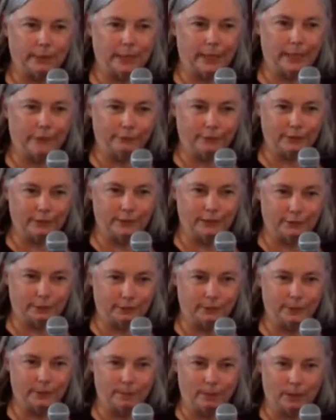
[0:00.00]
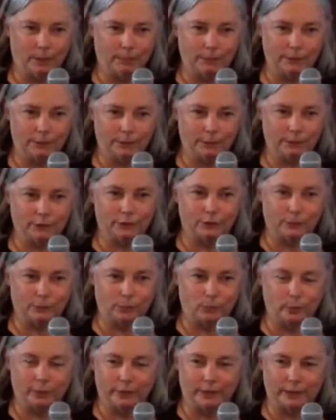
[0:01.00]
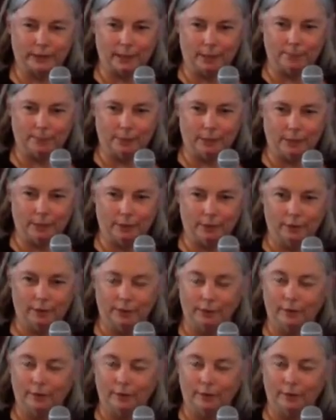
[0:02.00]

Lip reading: a half a dozen Republicans supporting that bill.